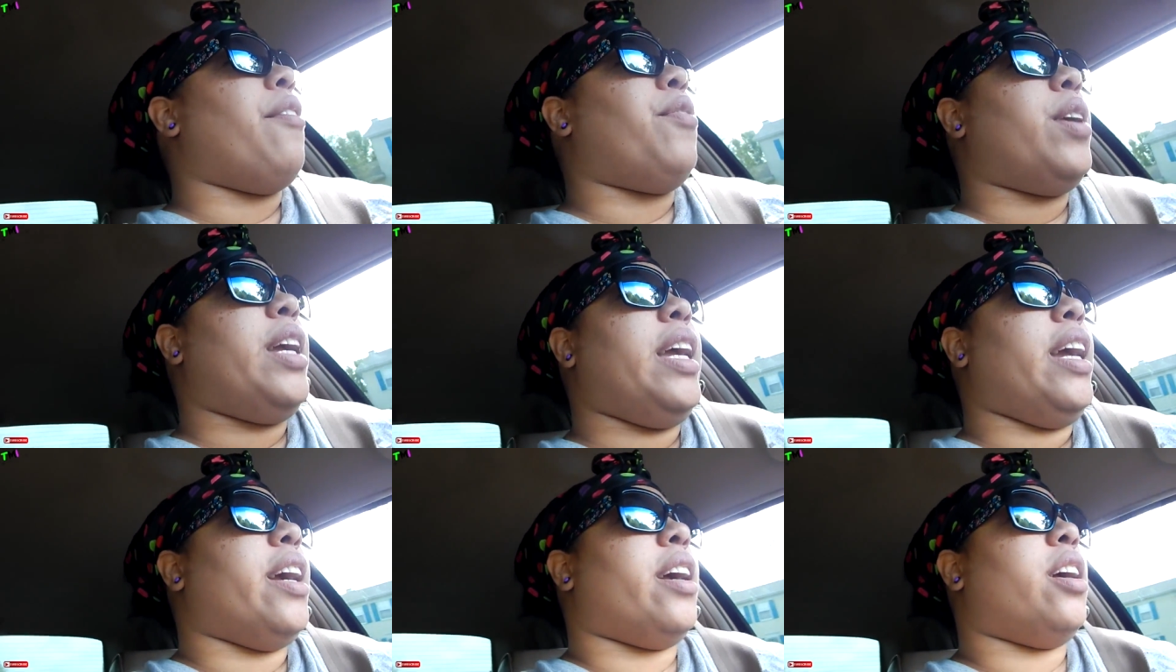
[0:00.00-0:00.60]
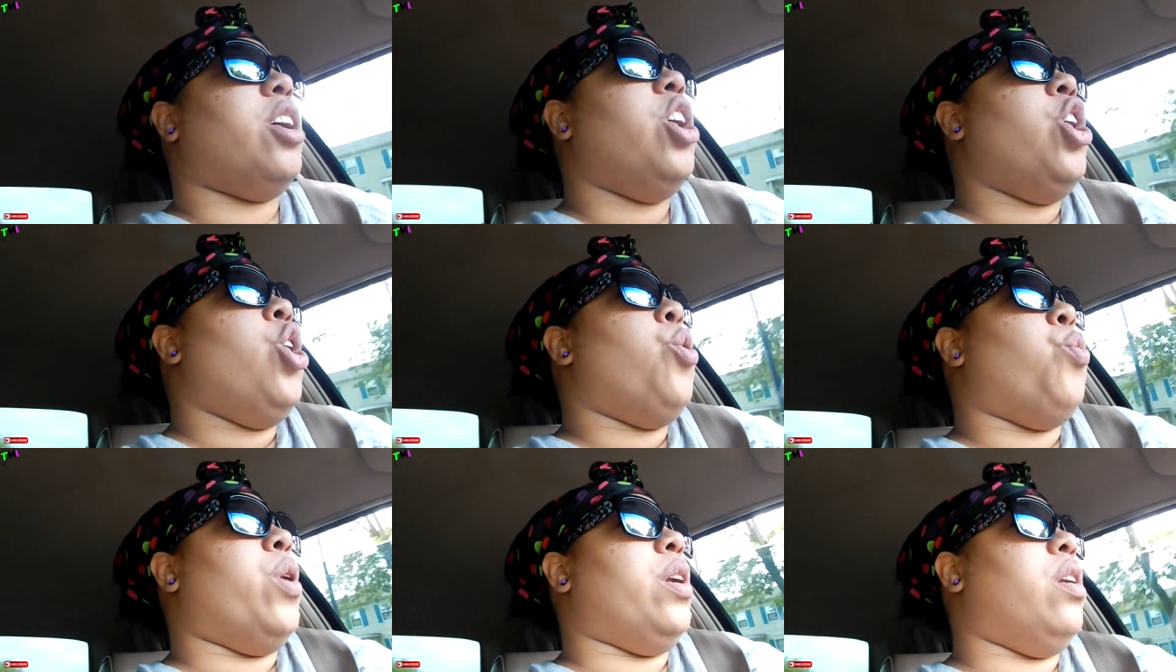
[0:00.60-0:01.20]
every year
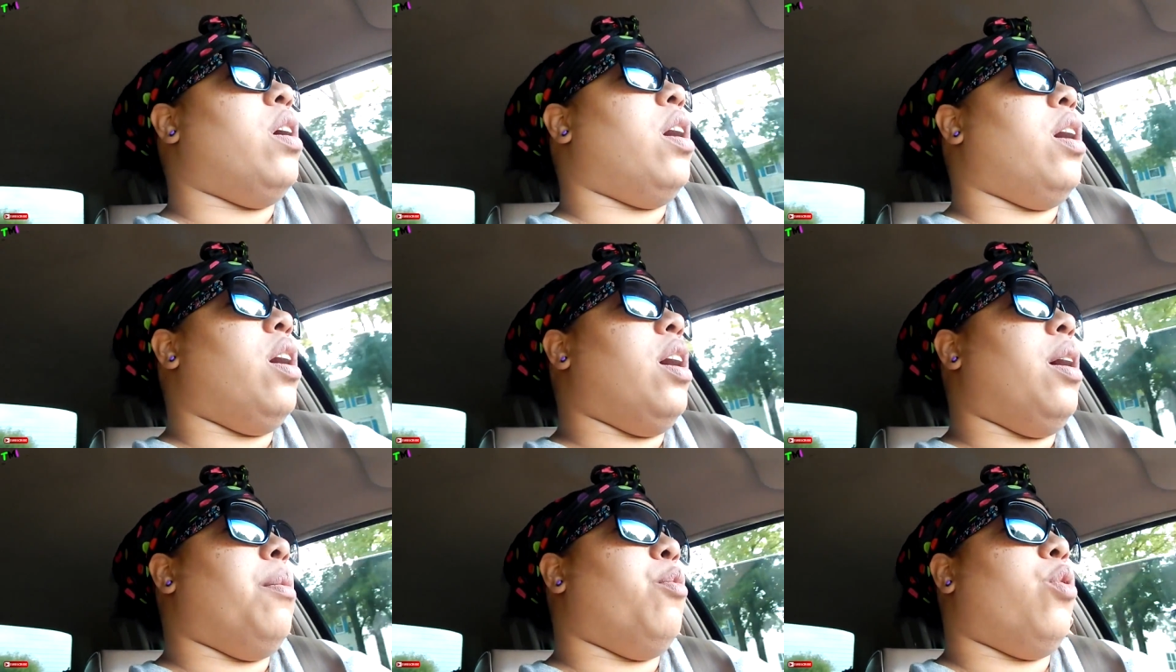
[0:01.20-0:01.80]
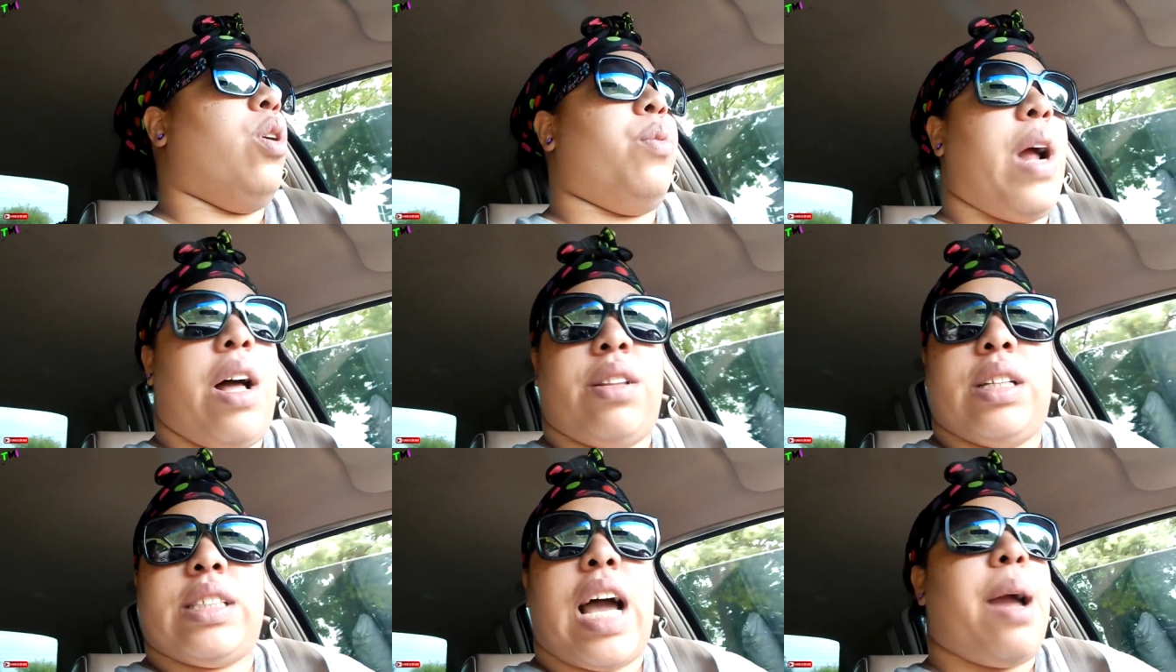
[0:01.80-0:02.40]
when um,
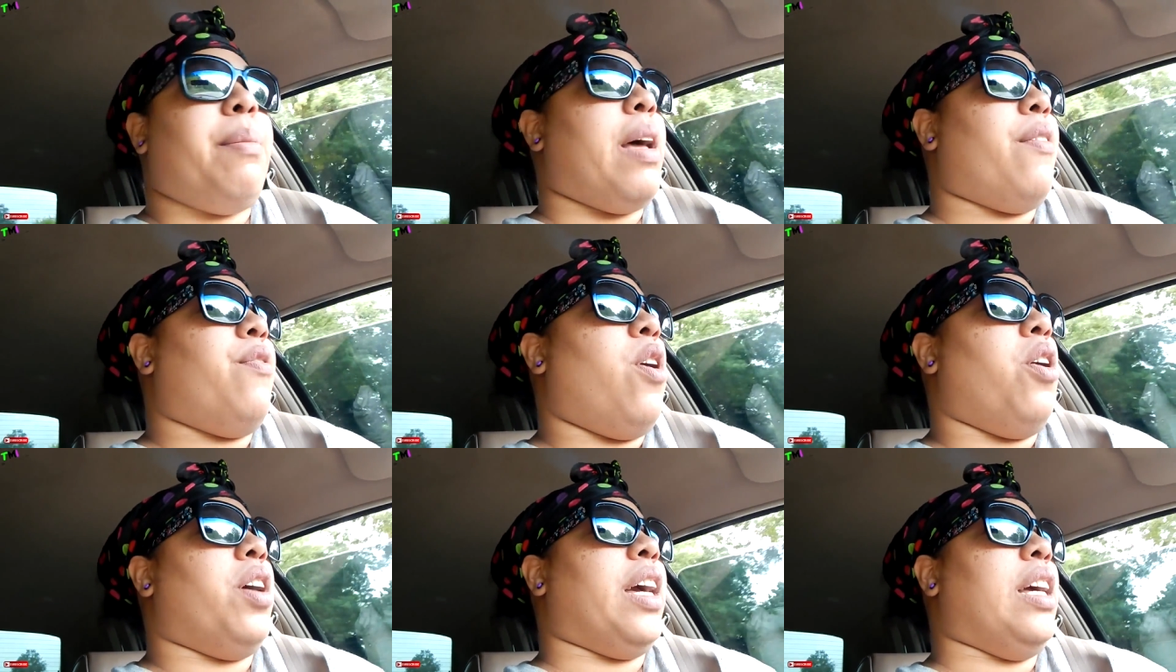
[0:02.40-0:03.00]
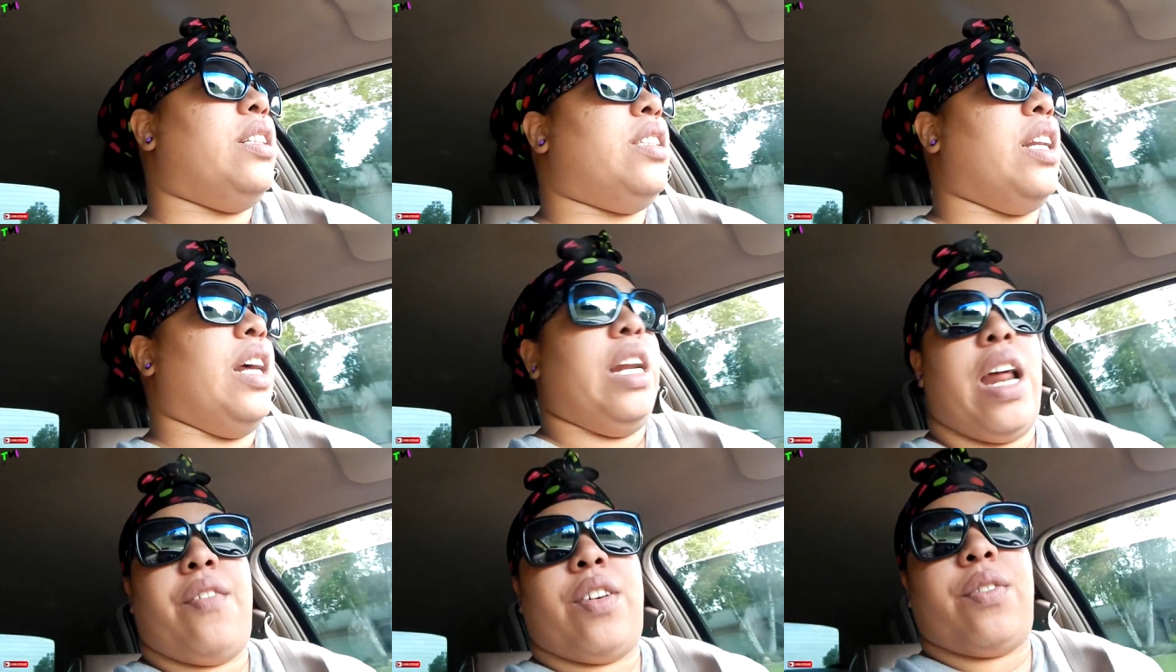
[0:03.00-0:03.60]
around the time that fall hits, and
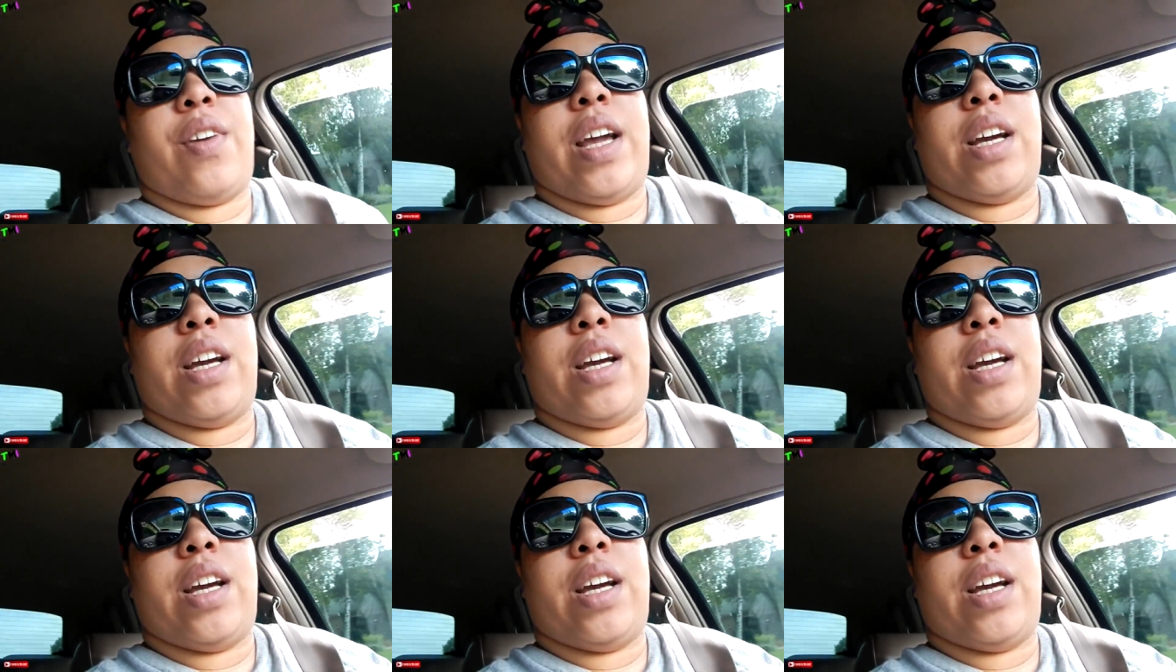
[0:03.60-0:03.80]
it never